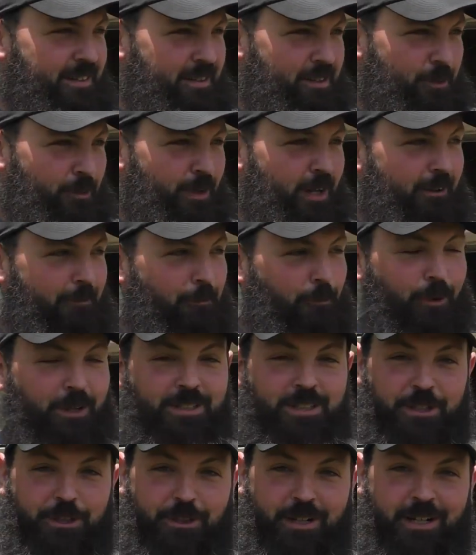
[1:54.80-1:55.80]
wife wants
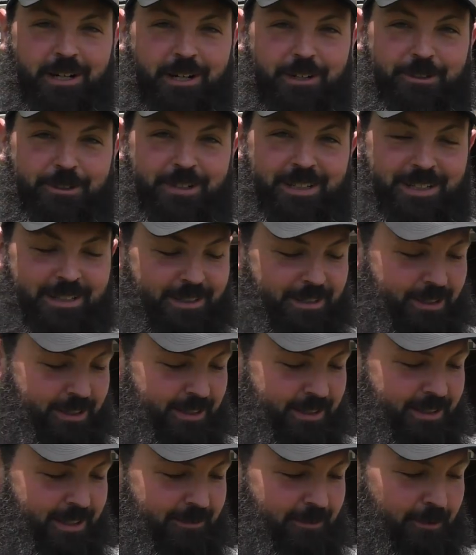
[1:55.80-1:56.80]
to try archery hunting.
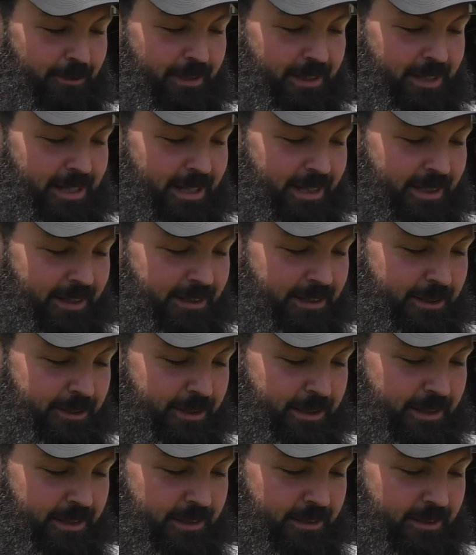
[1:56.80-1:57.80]
She's never really got into
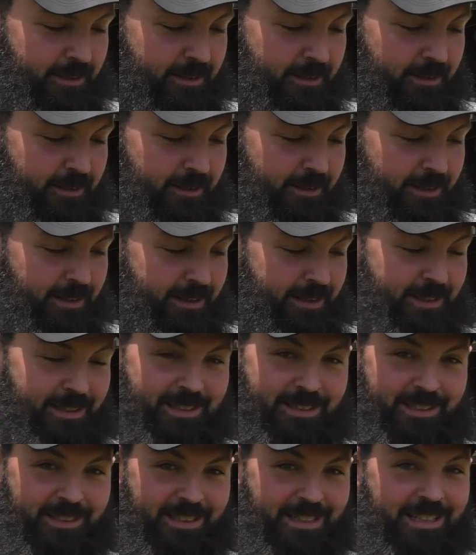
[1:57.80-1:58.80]
it. This is
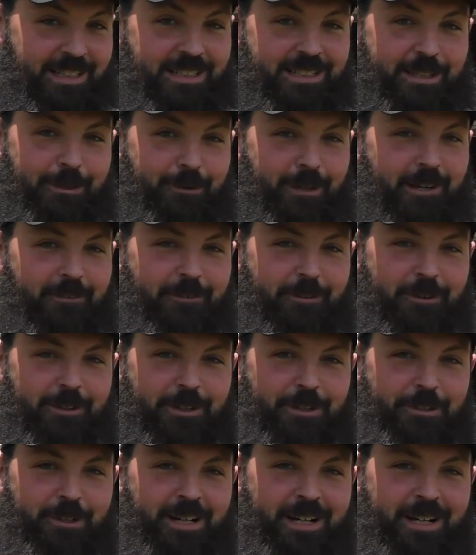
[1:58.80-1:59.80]
an easy way for her to
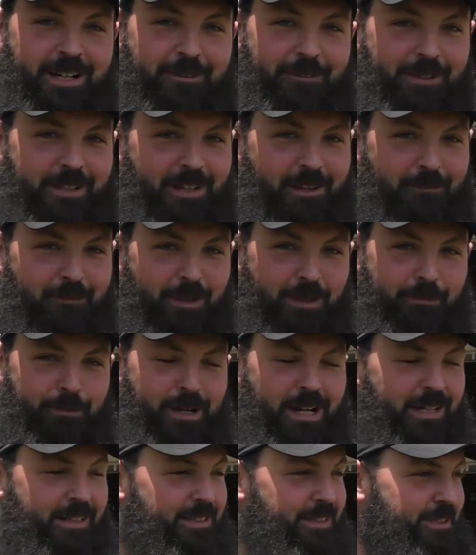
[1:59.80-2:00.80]
try it without much
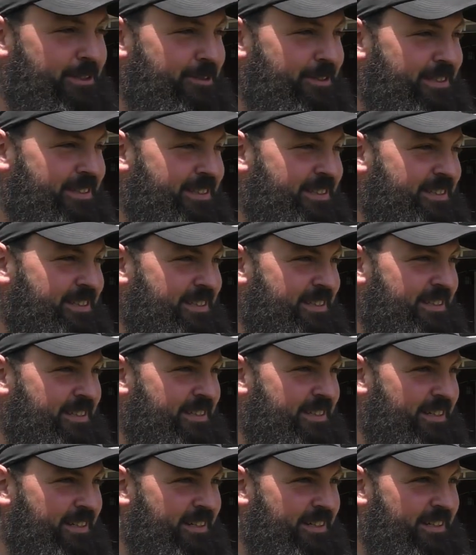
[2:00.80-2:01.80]
practice to it.
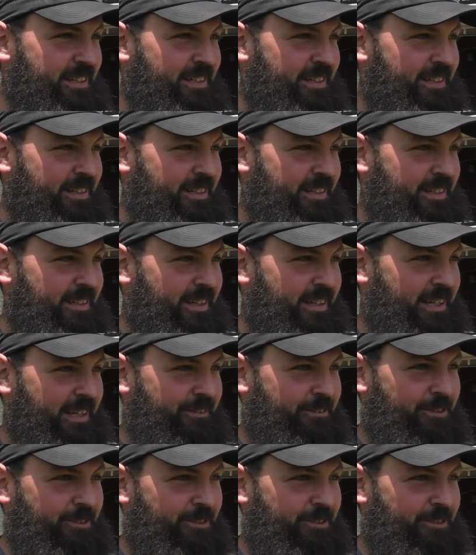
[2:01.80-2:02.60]
It gives